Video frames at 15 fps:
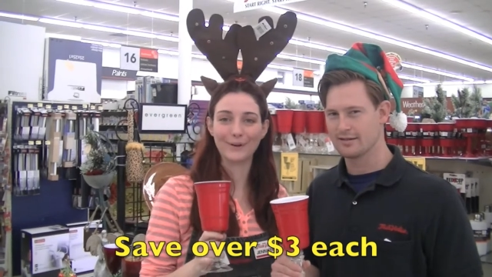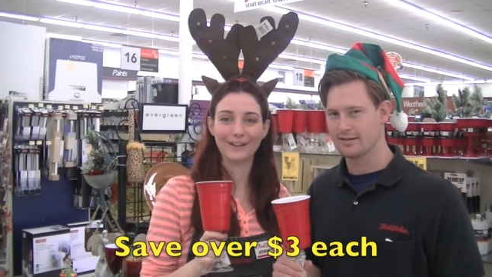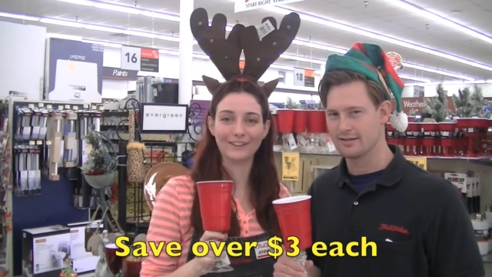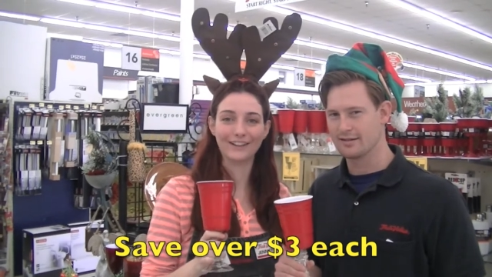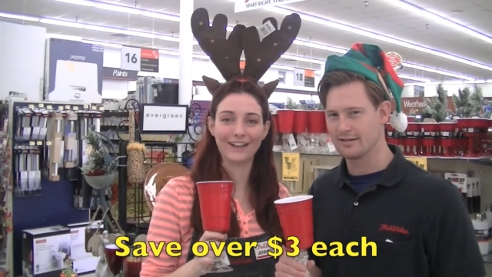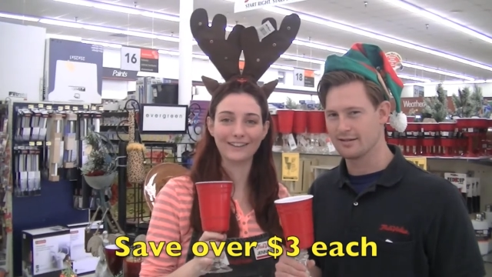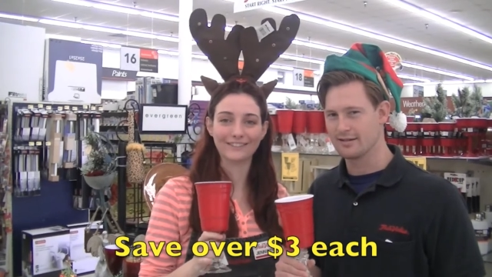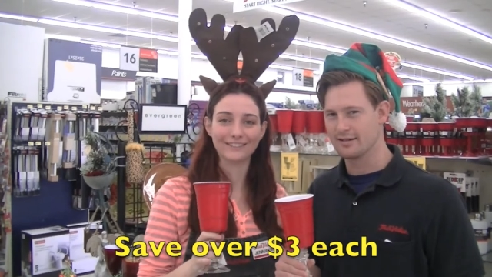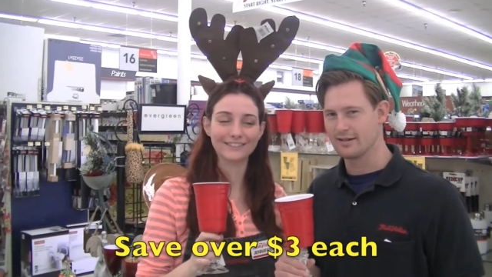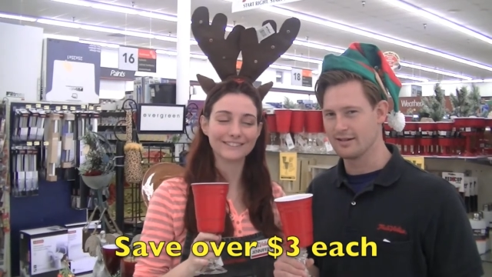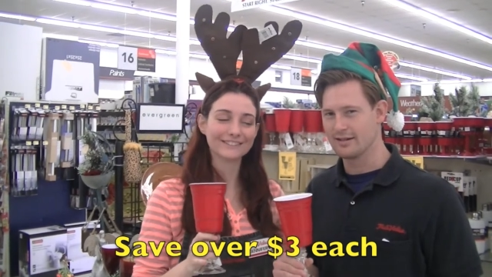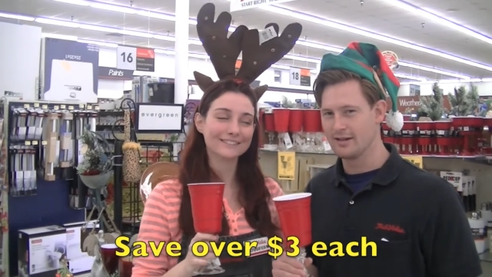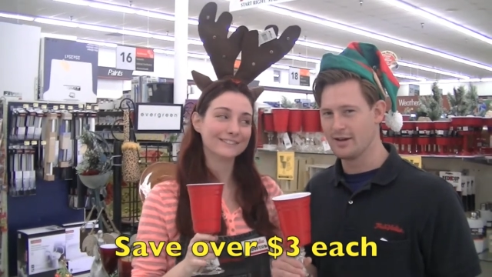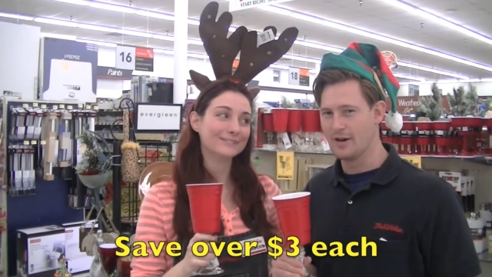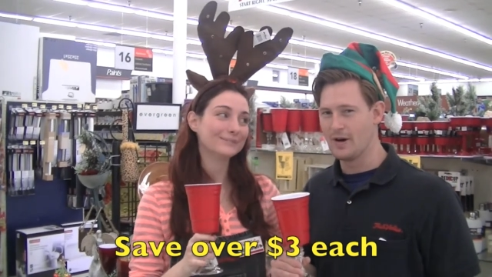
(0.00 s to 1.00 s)
Speaker 1: wine
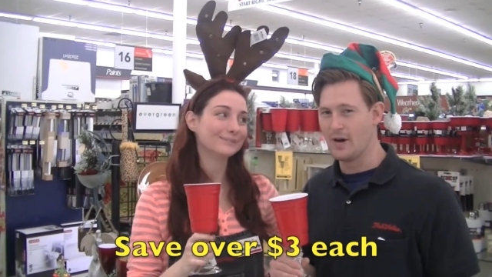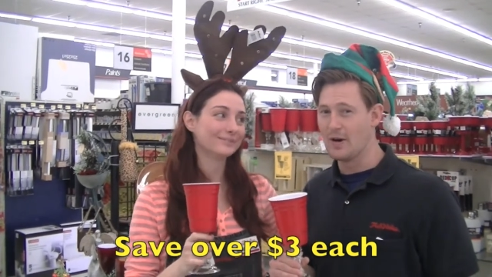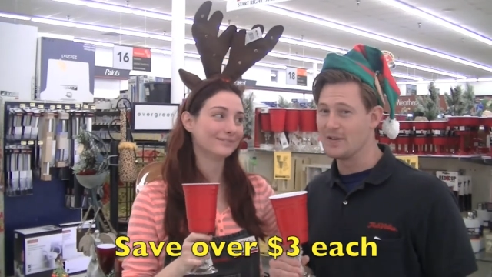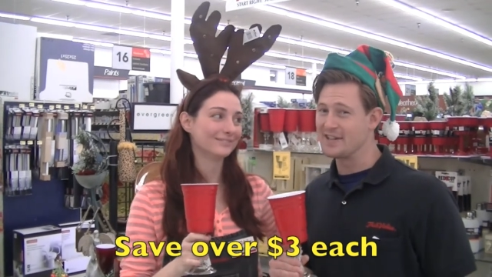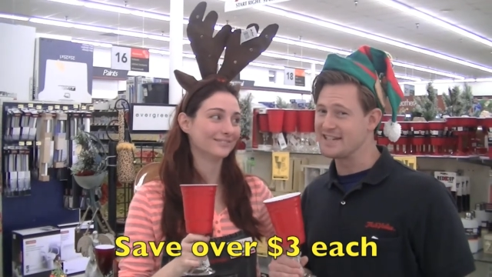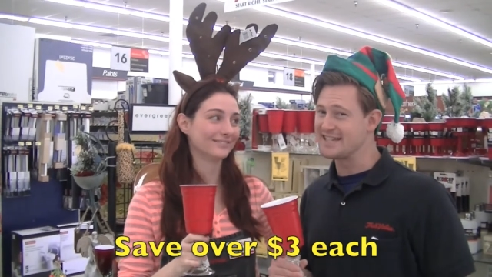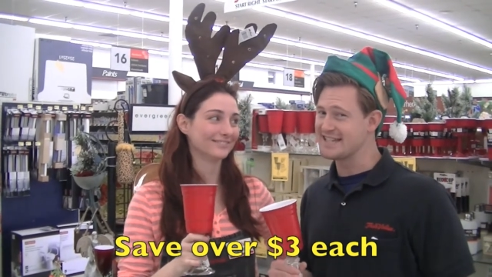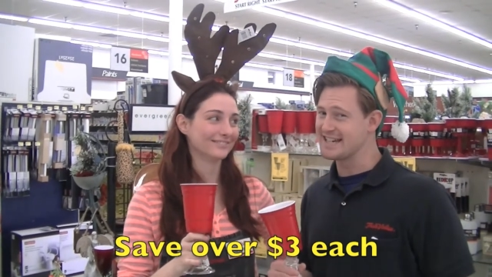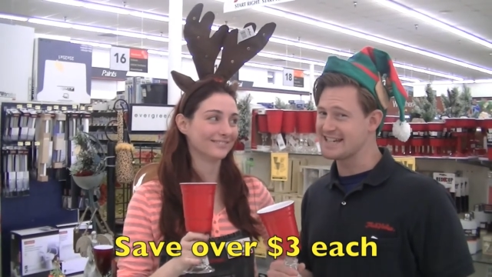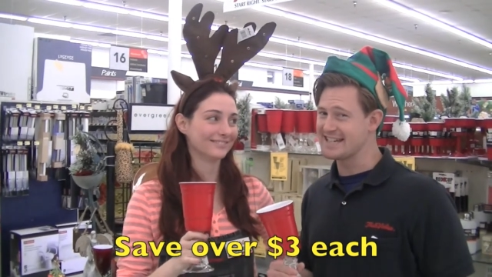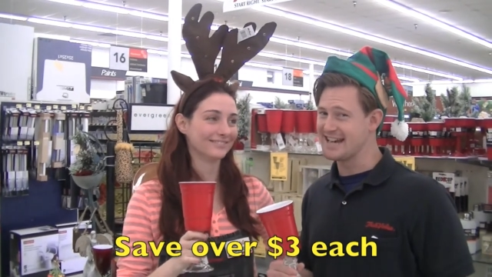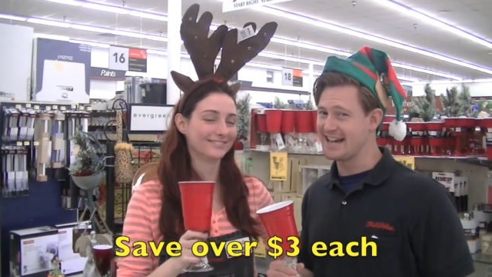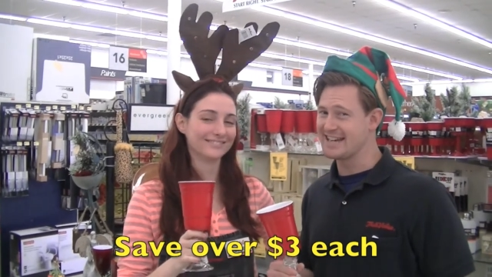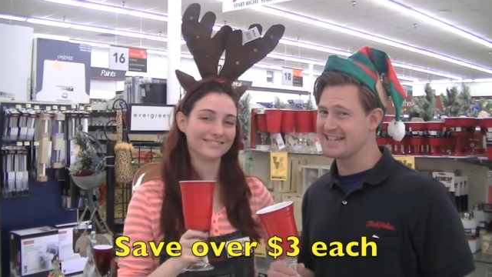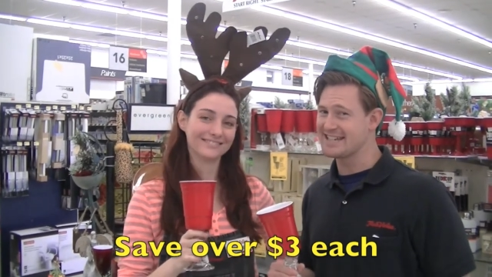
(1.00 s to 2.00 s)
glasses.
Speaker 2: Only
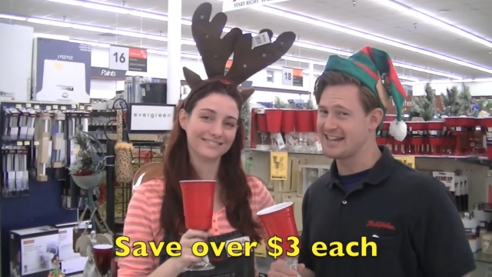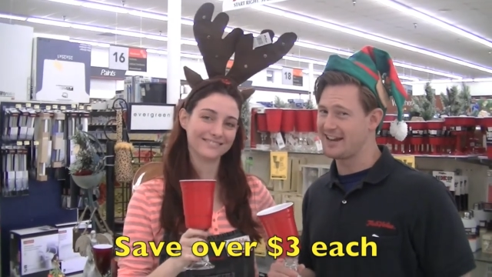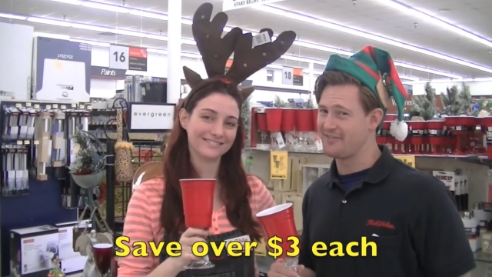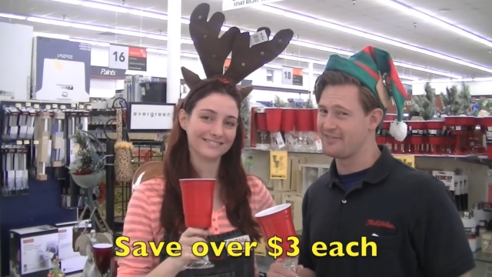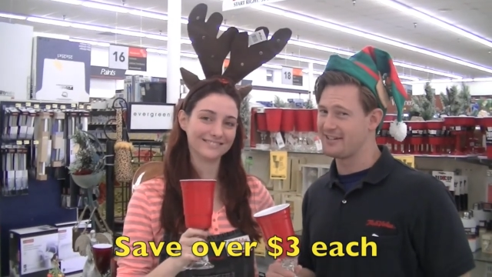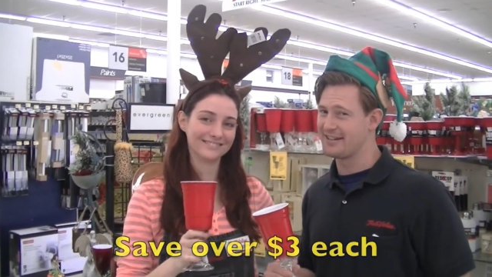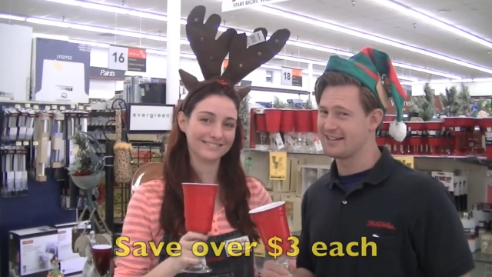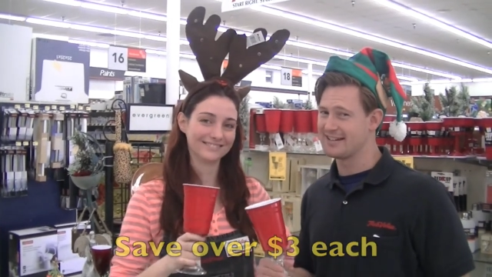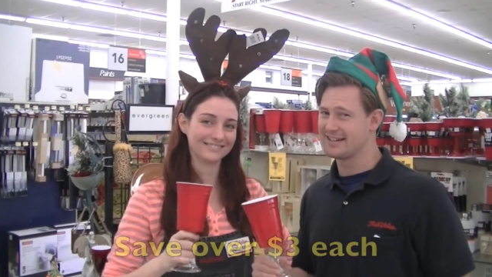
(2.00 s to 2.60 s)
$6.97.